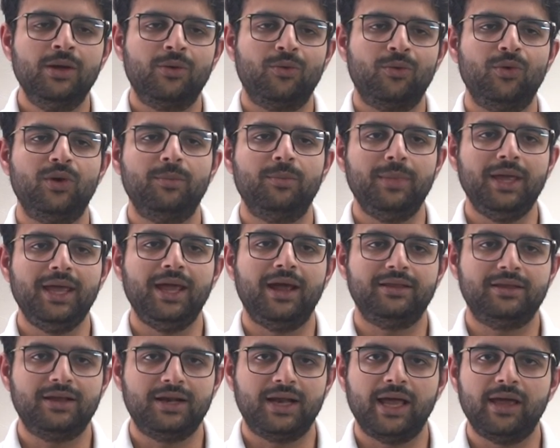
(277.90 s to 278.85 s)
could make
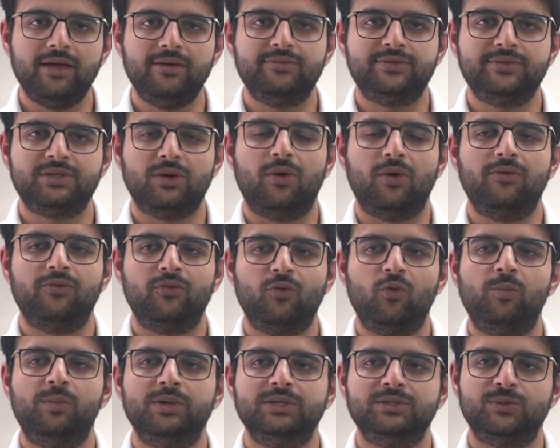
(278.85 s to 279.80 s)
the lives of
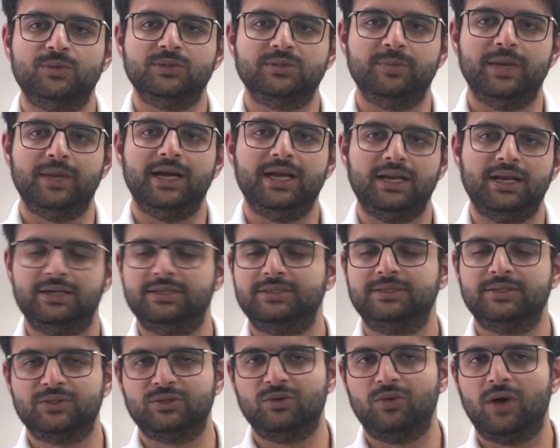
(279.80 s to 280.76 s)
open source
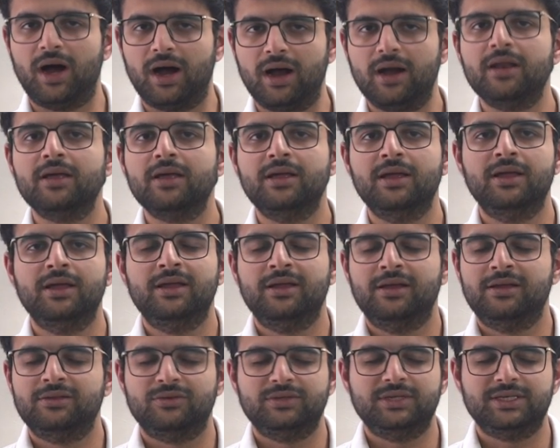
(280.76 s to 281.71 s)
maintainers so hard.
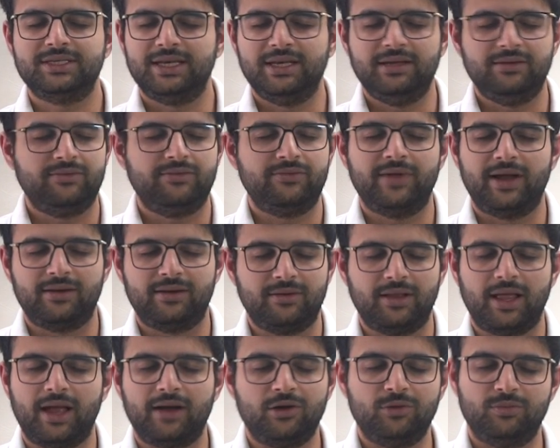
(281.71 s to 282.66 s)
So just leave
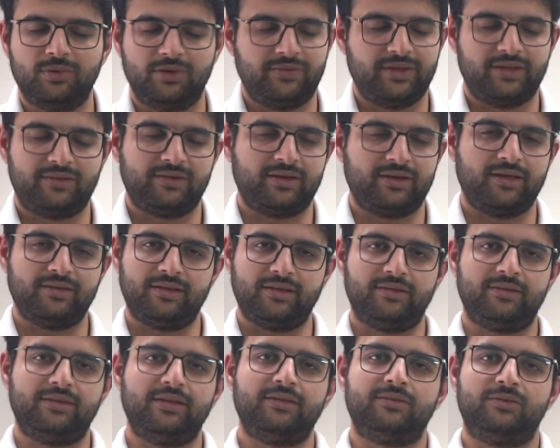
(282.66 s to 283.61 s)
Hacktoberfest, guys.
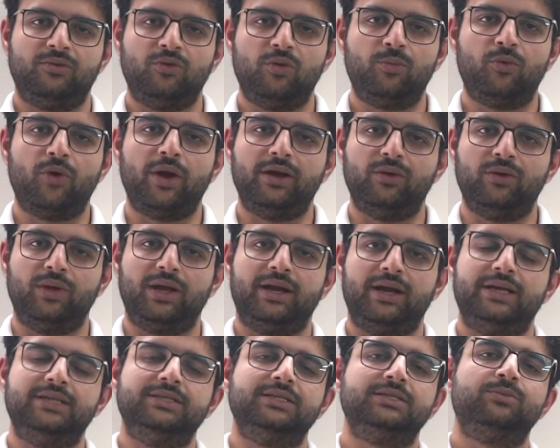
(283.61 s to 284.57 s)
There's no point doing
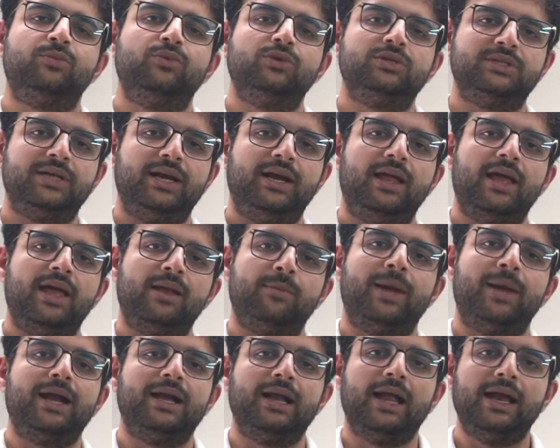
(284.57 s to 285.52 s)
it. It just puts India in a
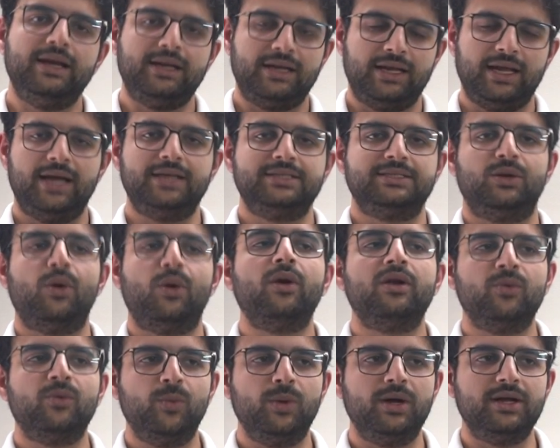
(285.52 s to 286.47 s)
bad light. It's
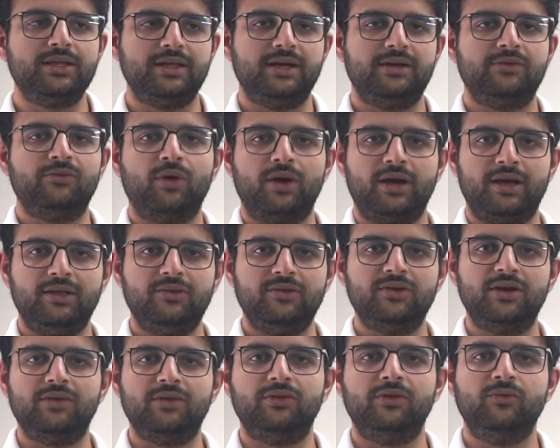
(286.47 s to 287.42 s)
not worth it for a
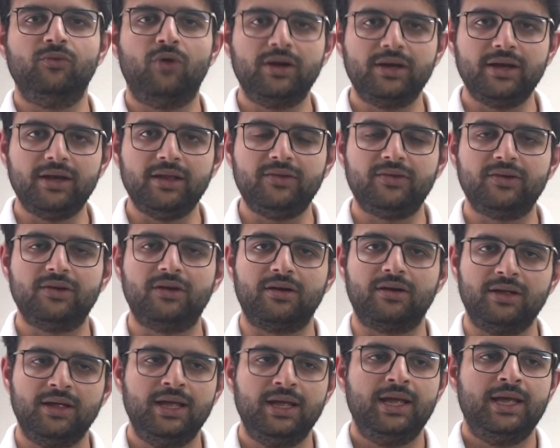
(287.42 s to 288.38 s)
t-shirt. If you want a
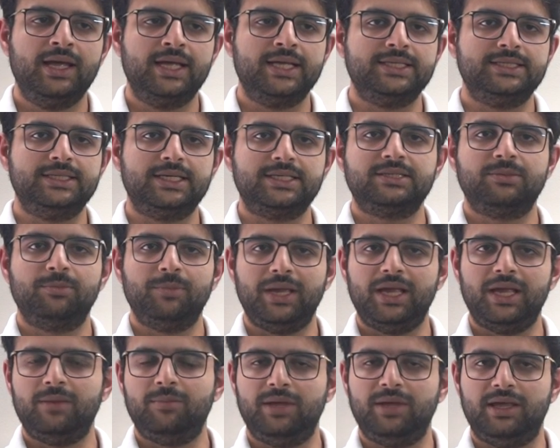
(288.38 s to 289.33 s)
t-shirt, just
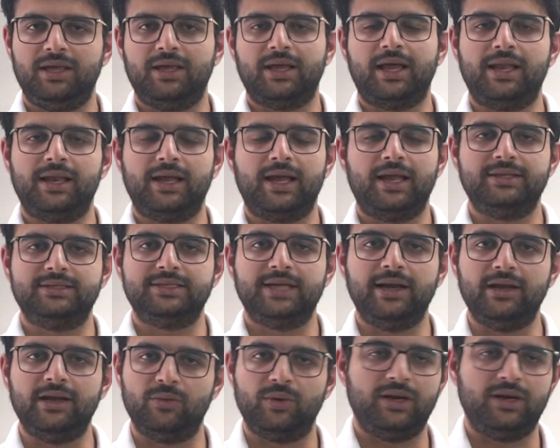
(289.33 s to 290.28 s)
mail me. I'll
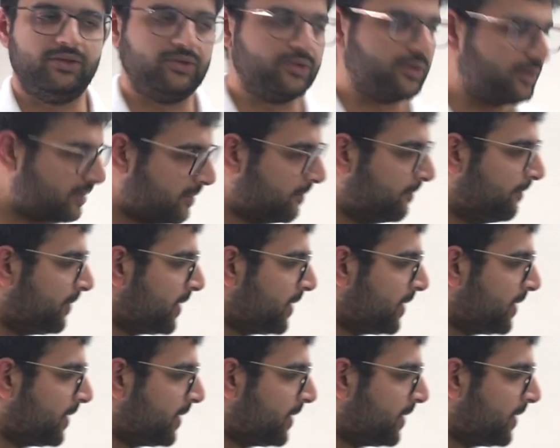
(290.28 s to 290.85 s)
send you a t-shirt.